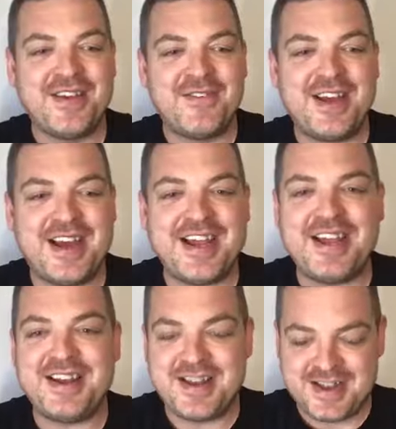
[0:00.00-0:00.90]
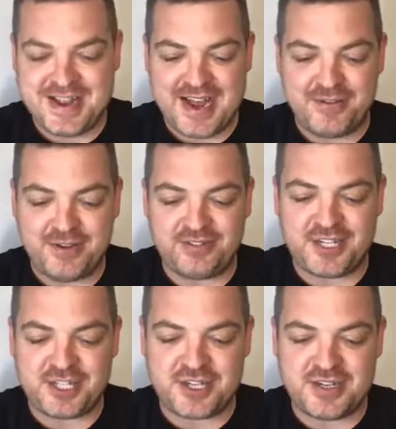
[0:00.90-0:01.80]
we are in a
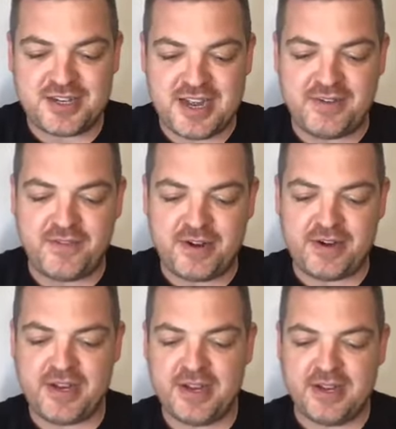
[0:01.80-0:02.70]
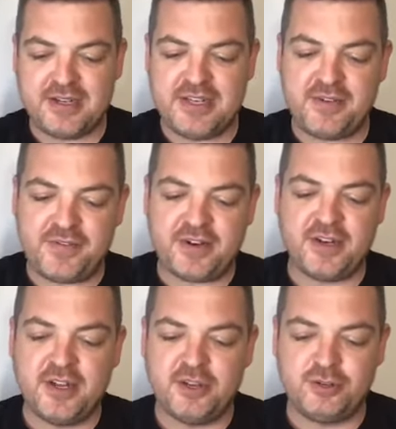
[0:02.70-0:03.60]
recession, and very different
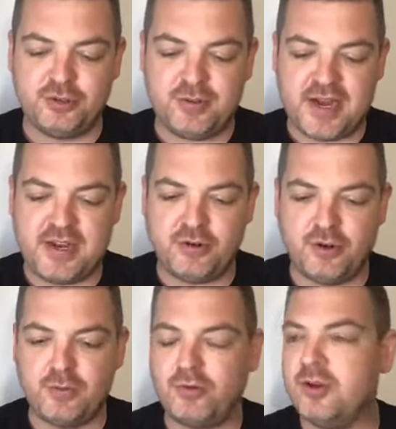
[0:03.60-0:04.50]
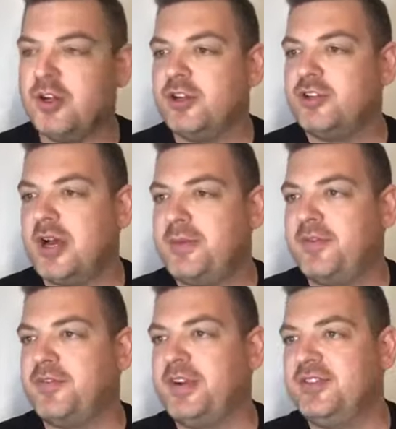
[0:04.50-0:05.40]
to a normal type
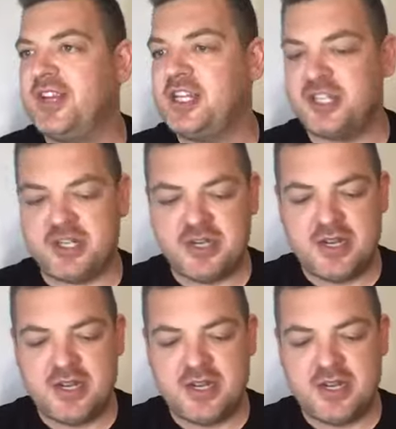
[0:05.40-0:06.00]
of recession.